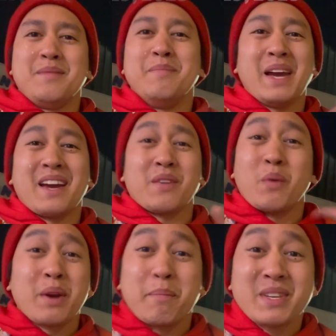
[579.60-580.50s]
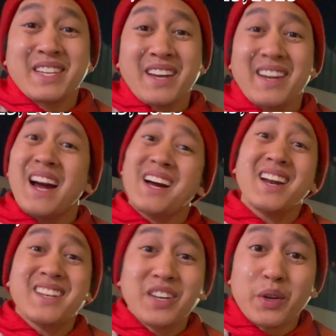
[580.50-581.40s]
Man, what a busy night I
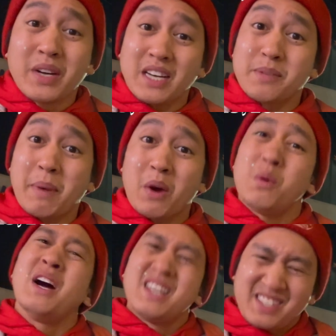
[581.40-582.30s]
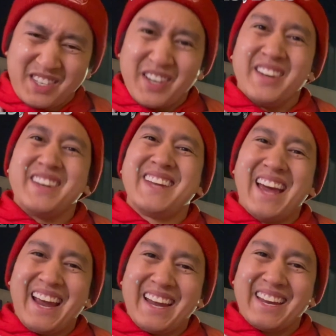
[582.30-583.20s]
gotta tell you guys about
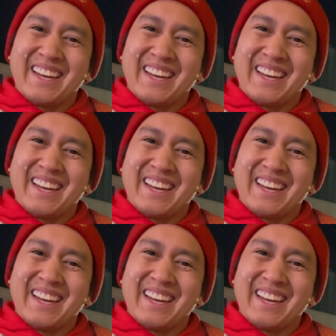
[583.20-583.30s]
today.